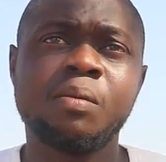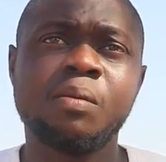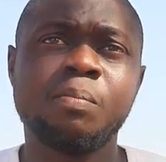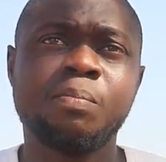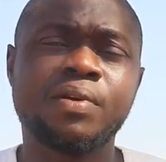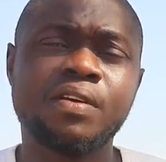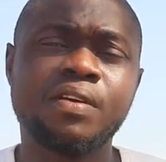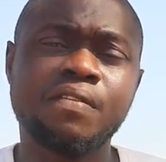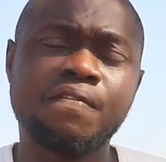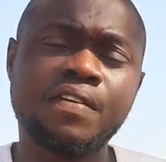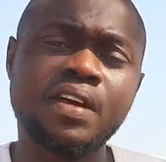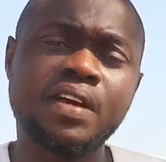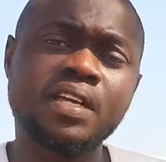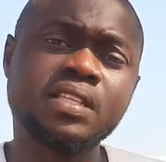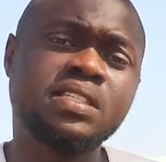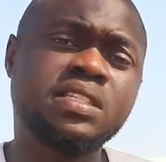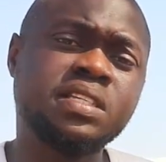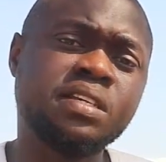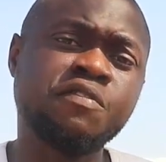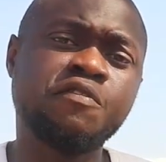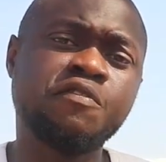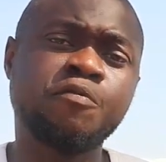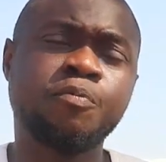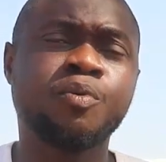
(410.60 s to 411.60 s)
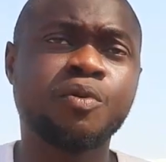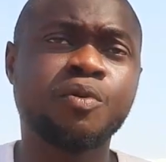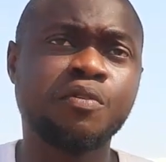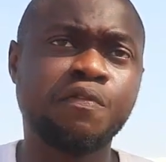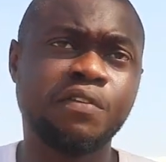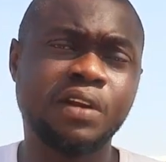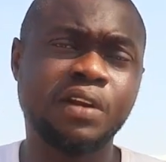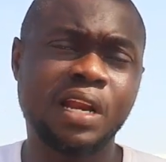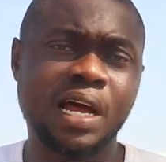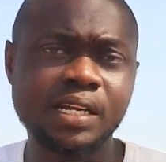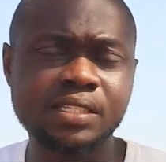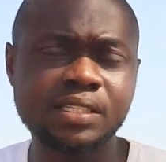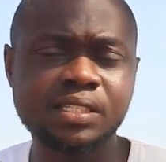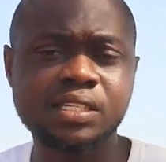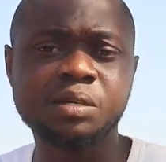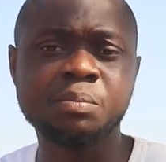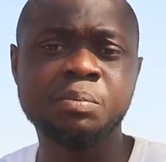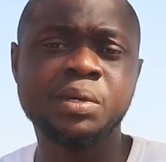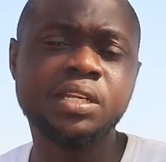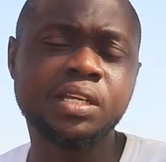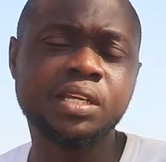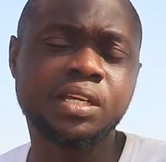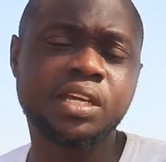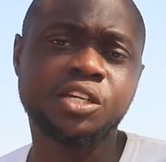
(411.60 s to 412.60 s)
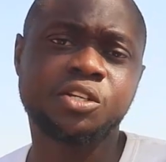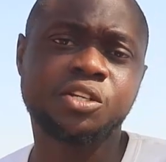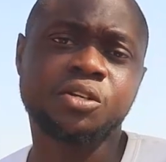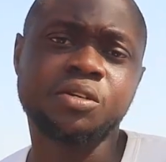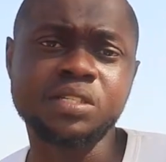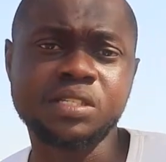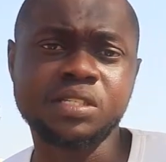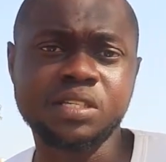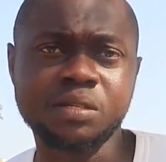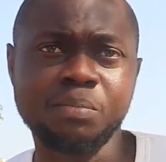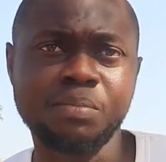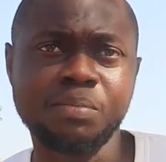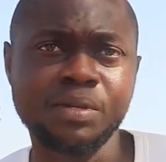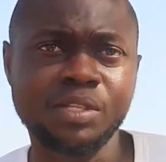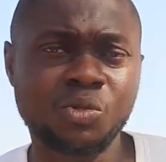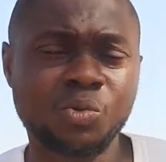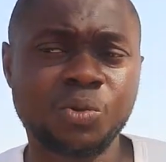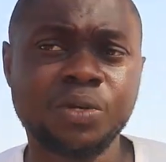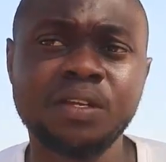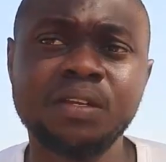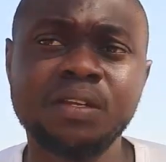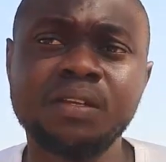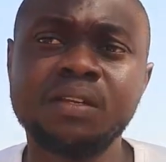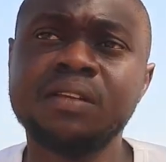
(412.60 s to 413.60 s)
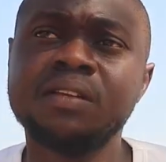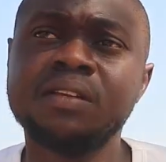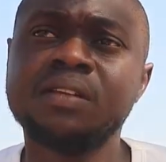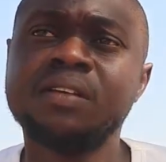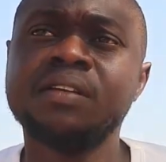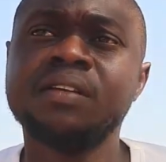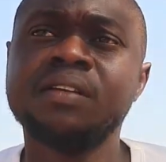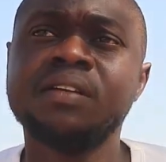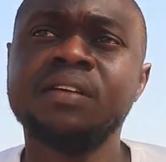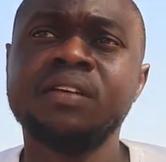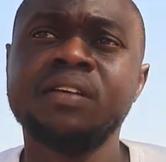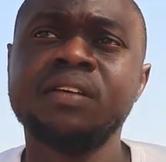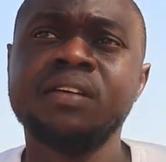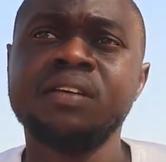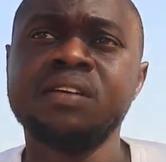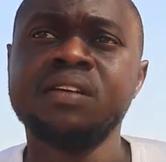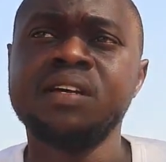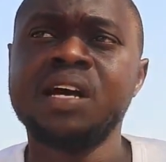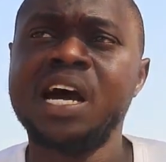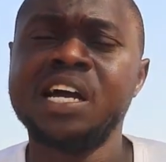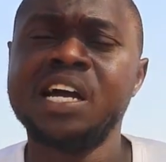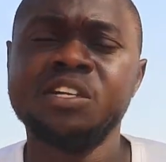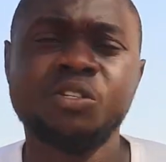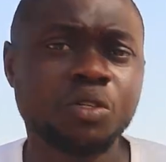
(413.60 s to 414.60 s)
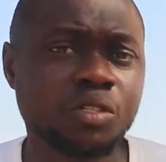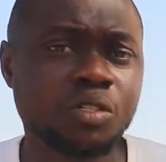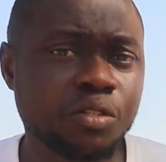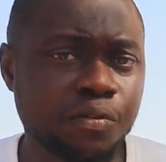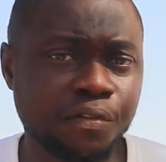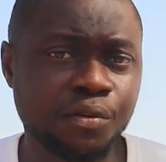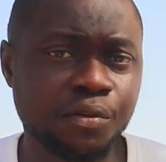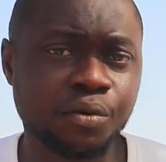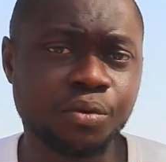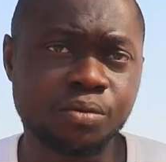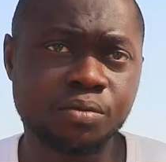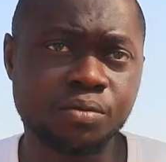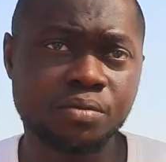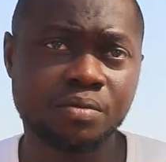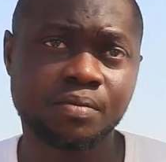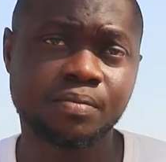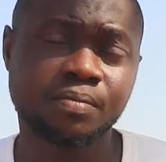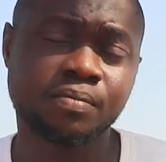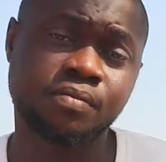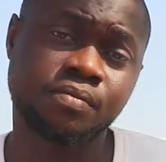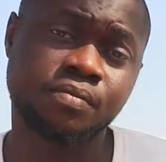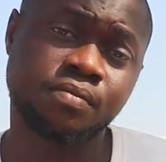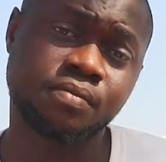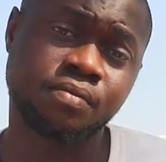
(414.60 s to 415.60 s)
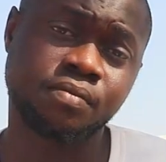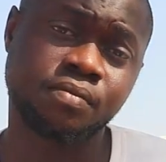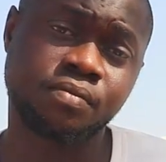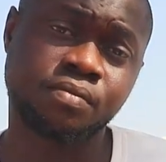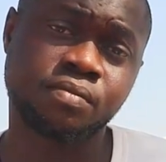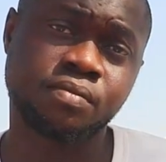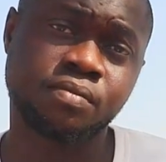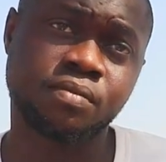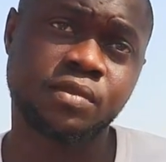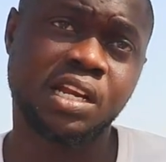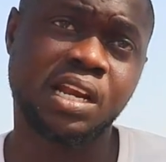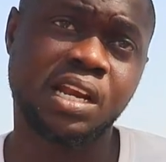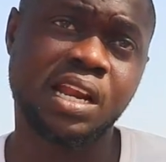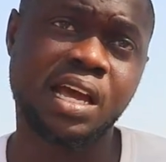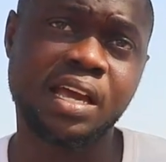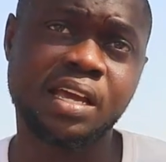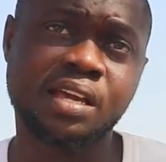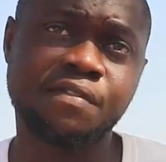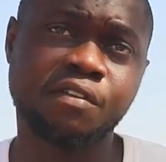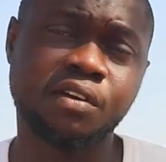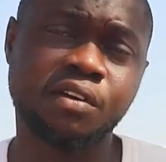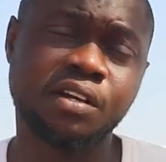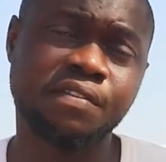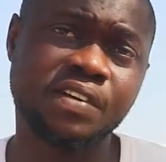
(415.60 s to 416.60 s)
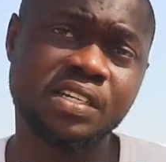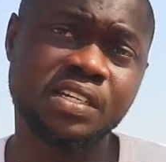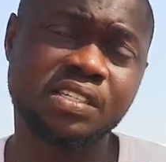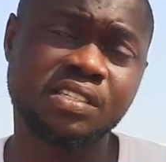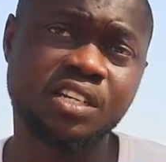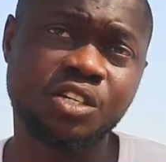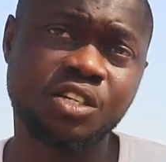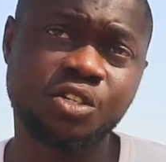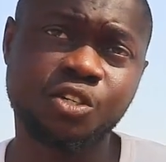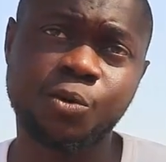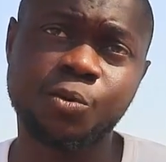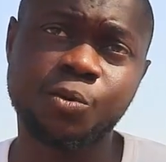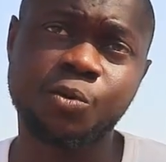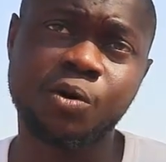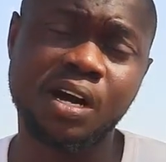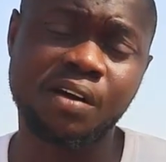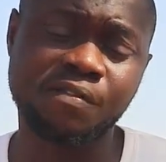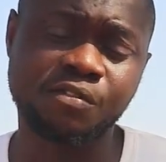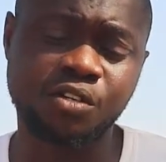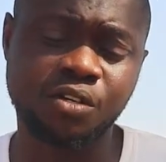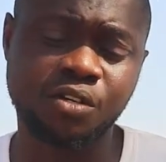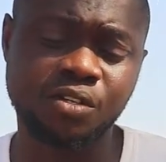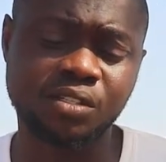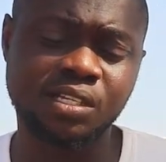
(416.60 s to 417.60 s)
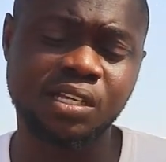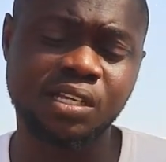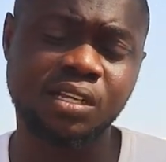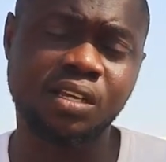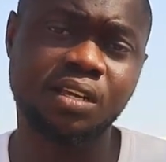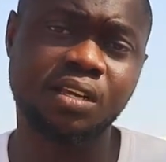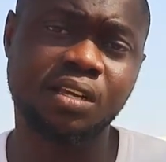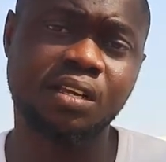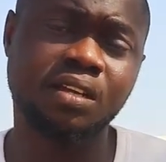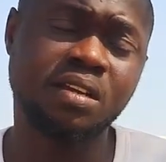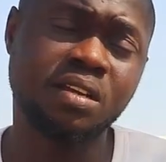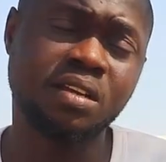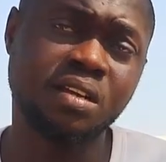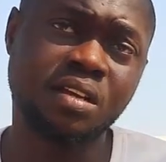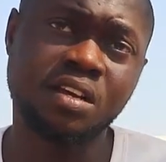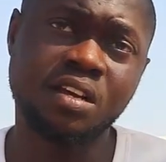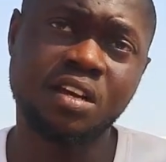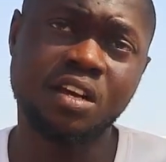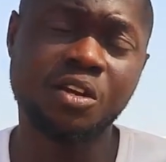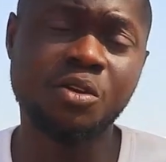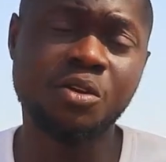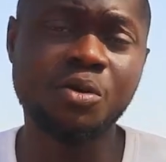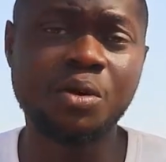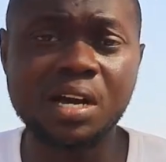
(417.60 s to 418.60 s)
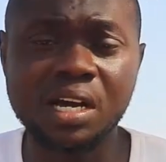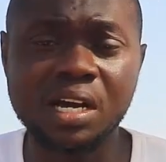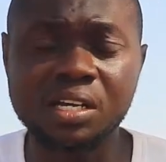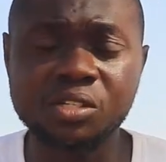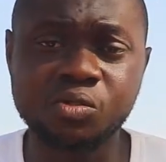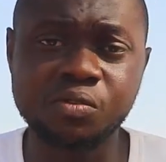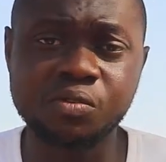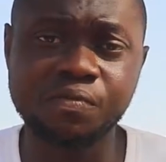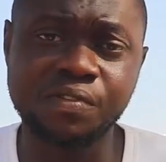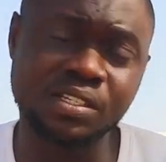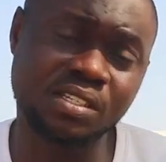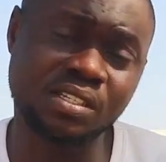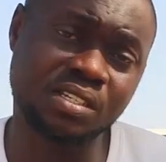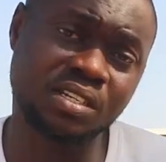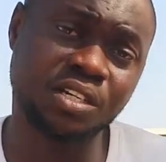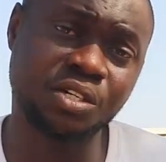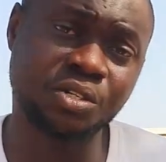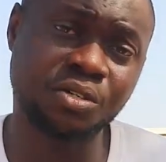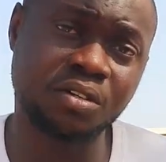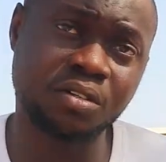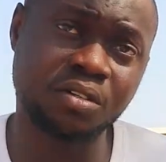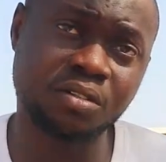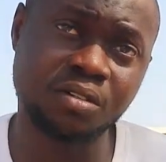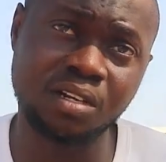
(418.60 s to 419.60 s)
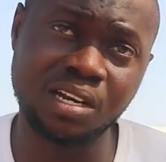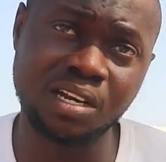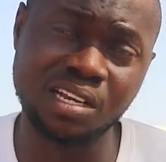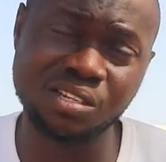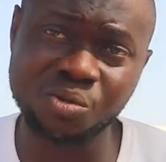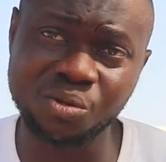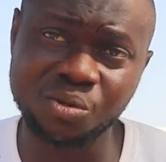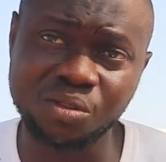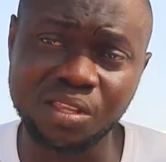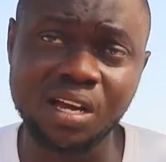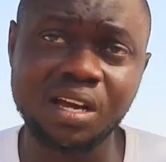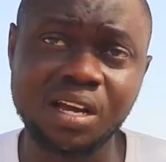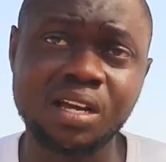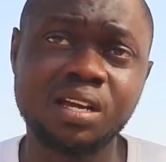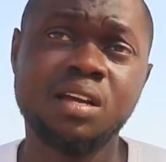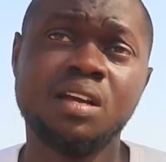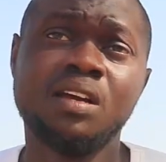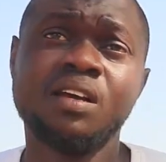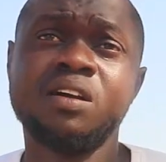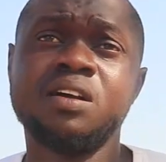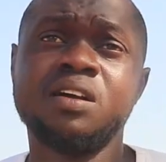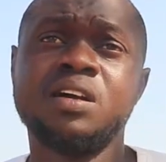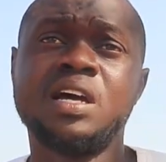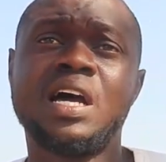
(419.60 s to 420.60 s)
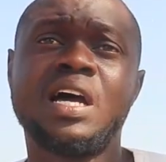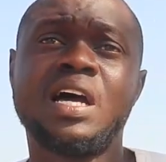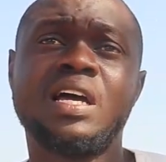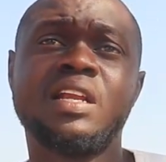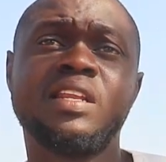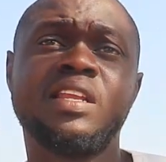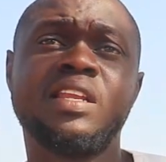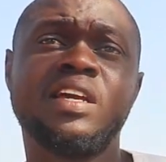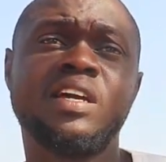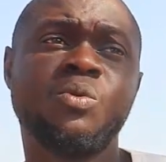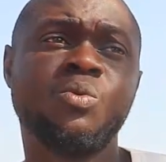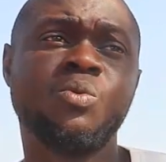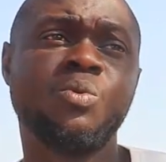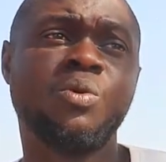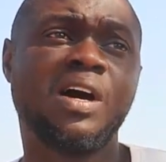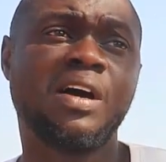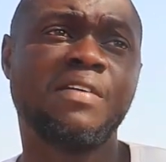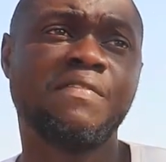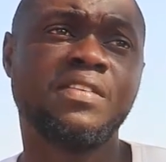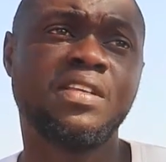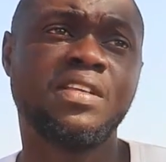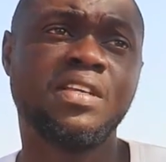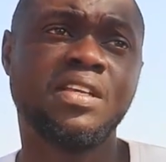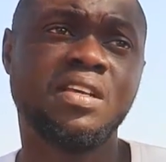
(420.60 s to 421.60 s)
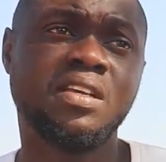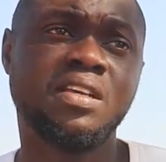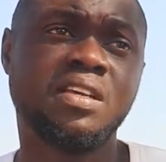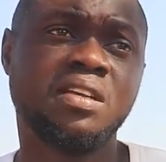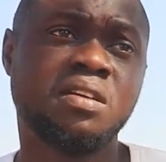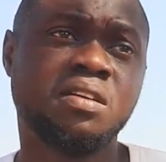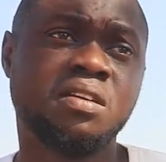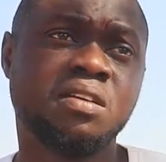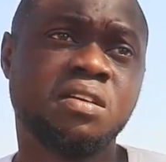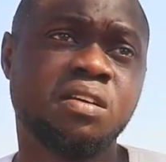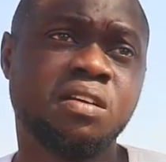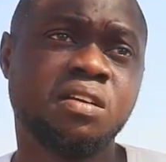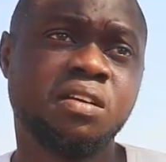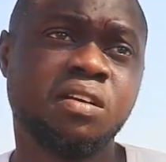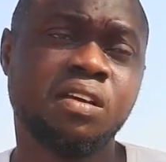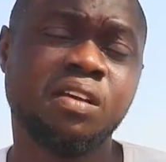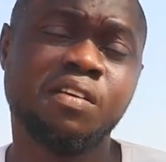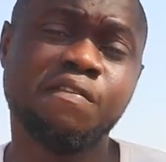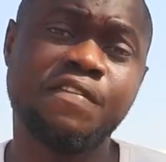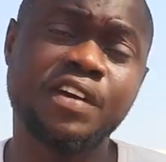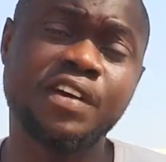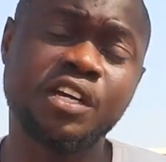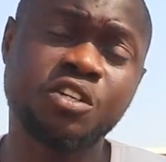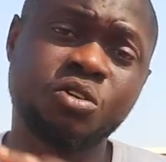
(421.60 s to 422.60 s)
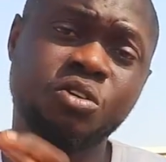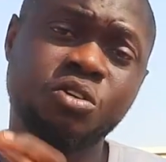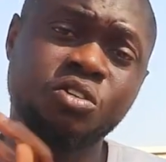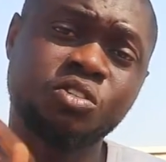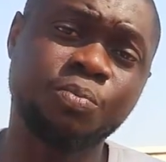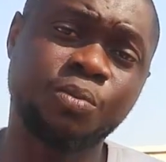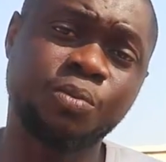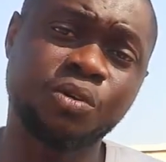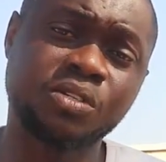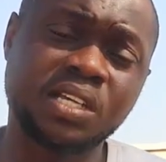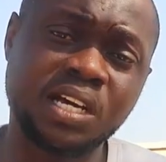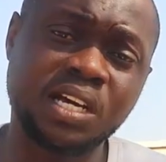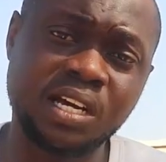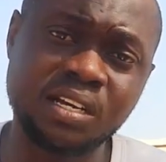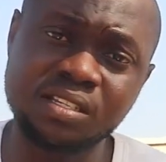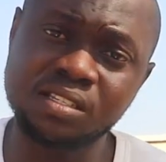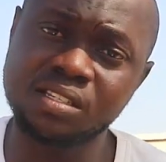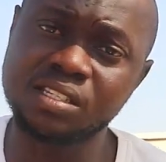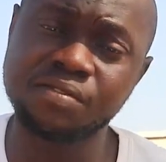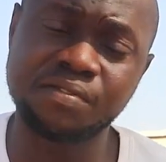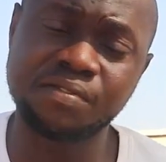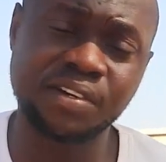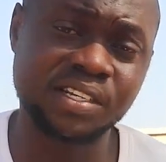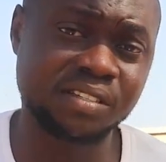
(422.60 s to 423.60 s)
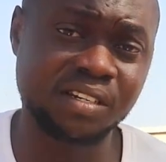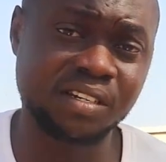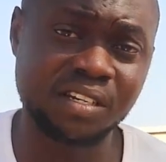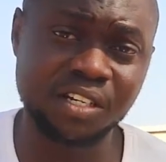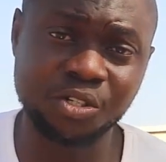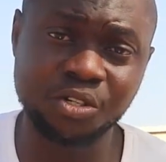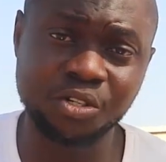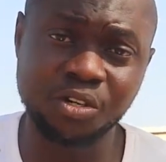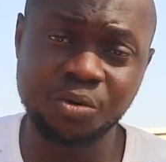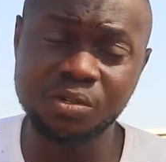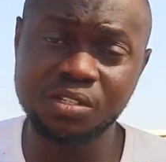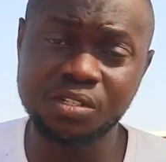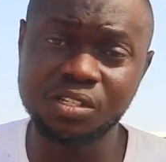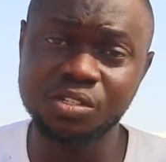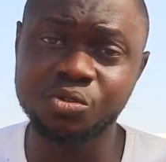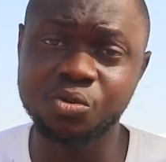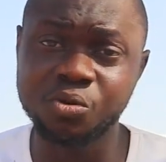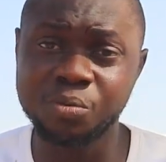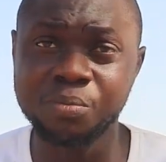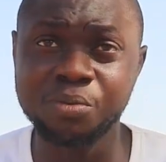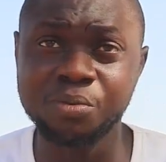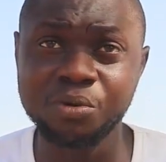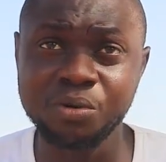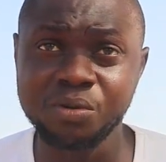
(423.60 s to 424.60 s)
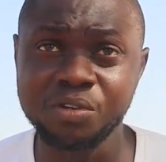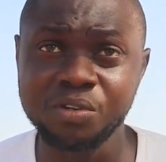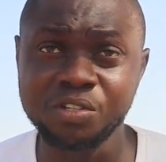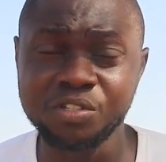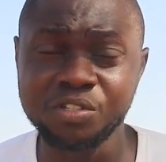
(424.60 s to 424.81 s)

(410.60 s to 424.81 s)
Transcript: preventive prophylactic medications in between are just few. Like for the vaccination, we'll have just the Newcastle vaccination, Lasota, and then we'll have the infectious bursar disease vaccination, which is Gomboro. You